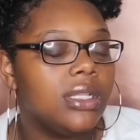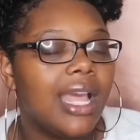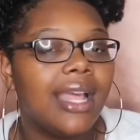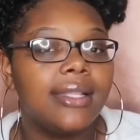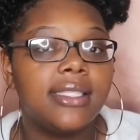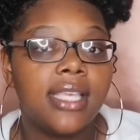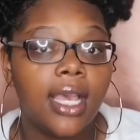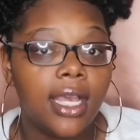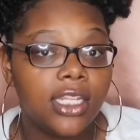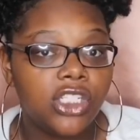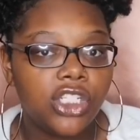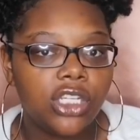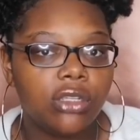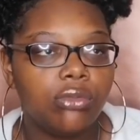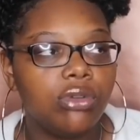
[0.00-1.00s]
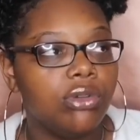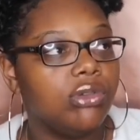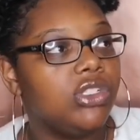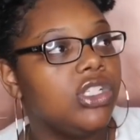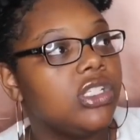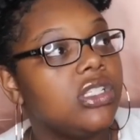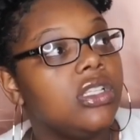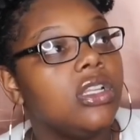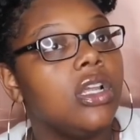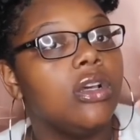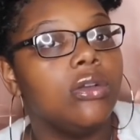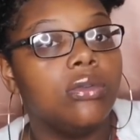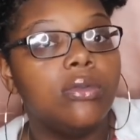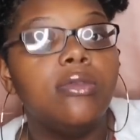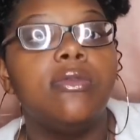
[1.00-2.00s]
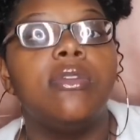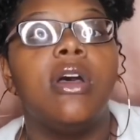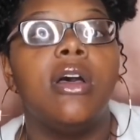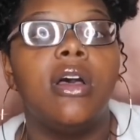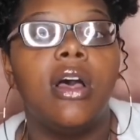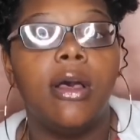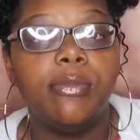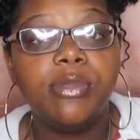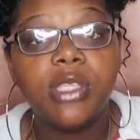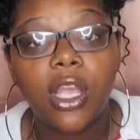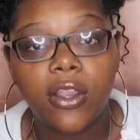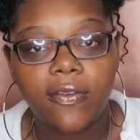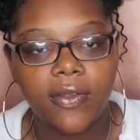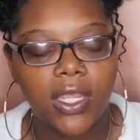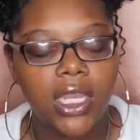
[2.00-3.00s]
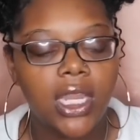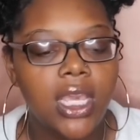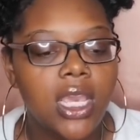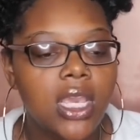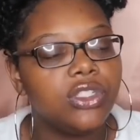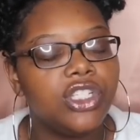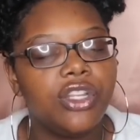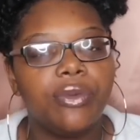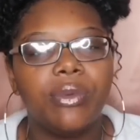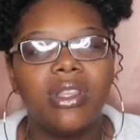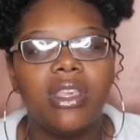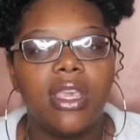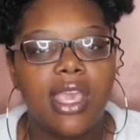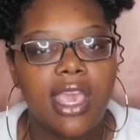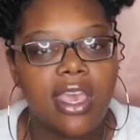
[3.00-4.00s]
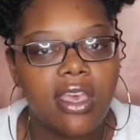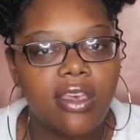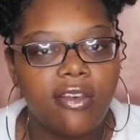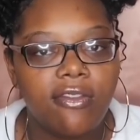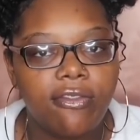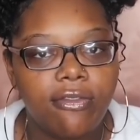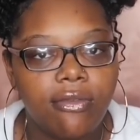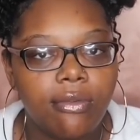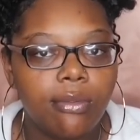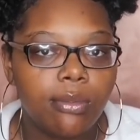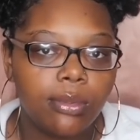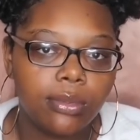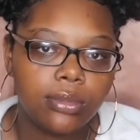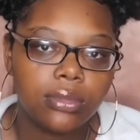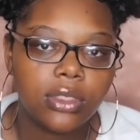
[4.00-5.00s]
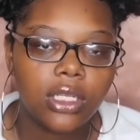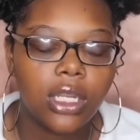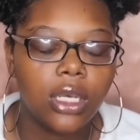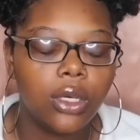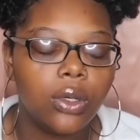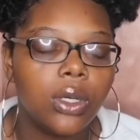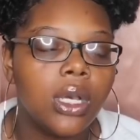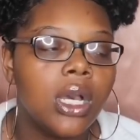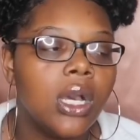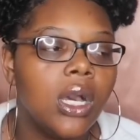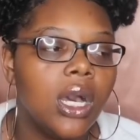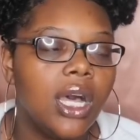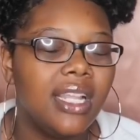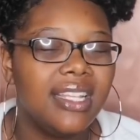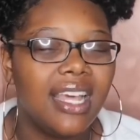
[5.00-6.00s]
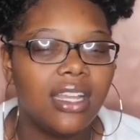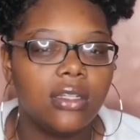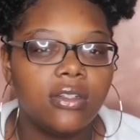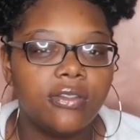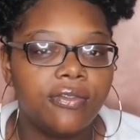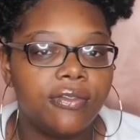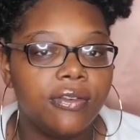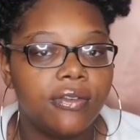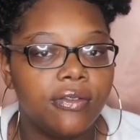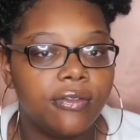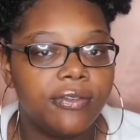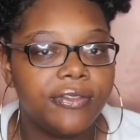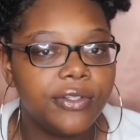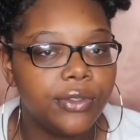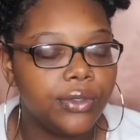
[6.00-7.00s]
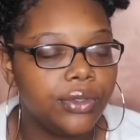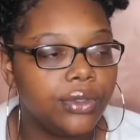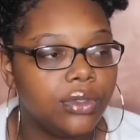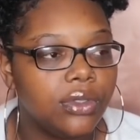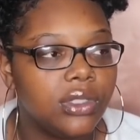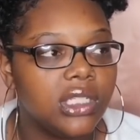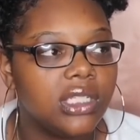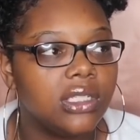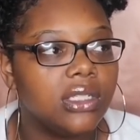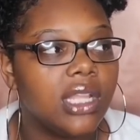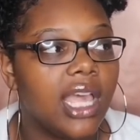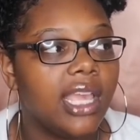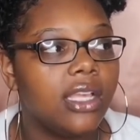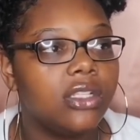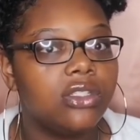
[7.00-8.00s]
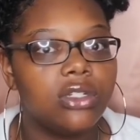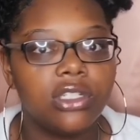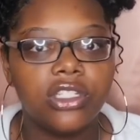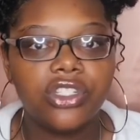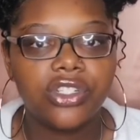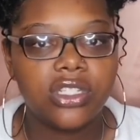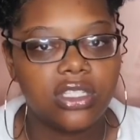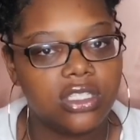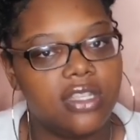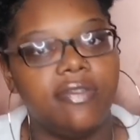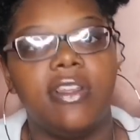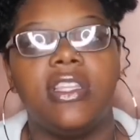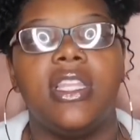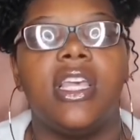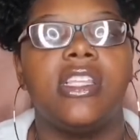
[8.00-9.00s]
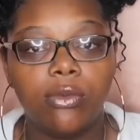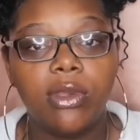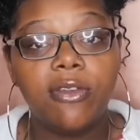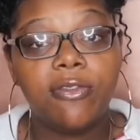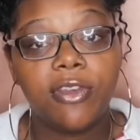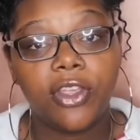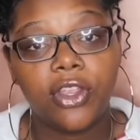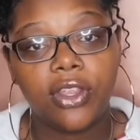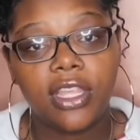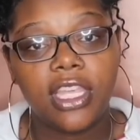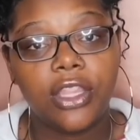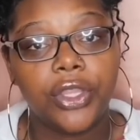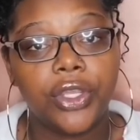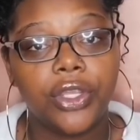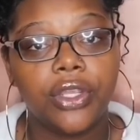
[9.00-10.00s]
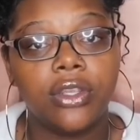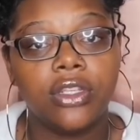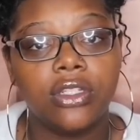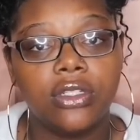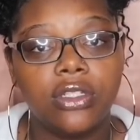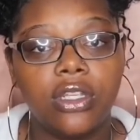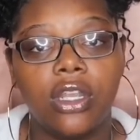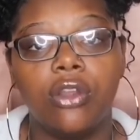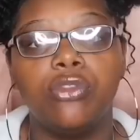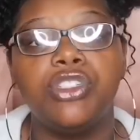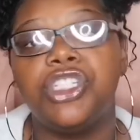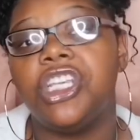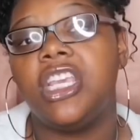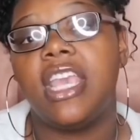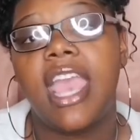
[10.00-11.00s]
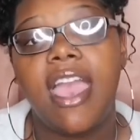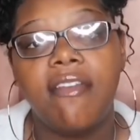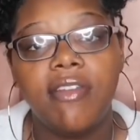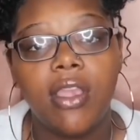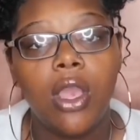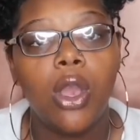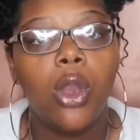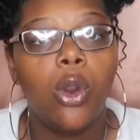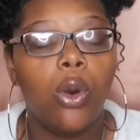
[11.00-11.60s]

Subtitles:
not touching it, we was just, you know, observing. She didn't really have, you know, a lot of food and like toiletries and stuff like that. We figured either, you know, she didn't have it,